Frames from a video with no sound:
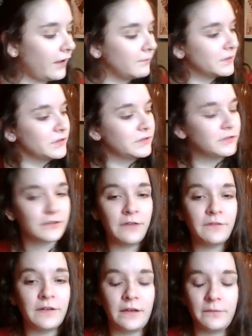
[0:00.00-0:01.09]
I actually took
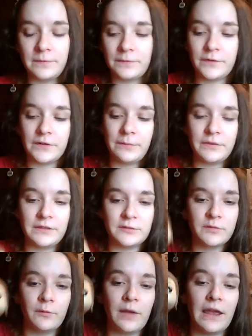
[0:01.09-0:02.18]
that one out before I put this
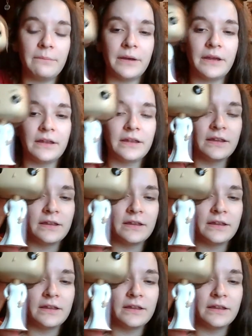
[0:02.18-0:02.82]
one away, but